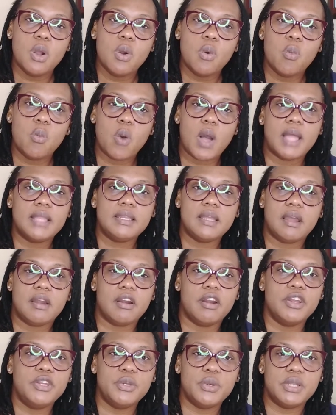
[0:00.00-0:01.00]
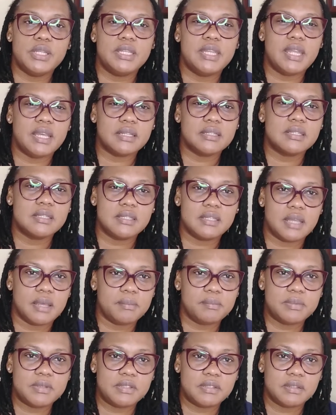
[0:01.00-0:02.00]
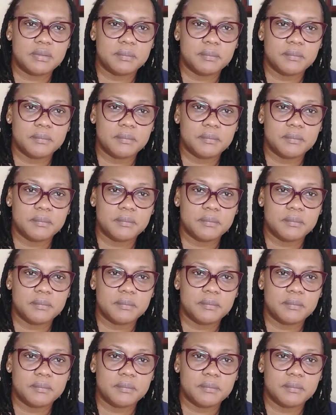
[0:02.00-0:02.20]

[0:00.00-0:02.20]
what are your next steps.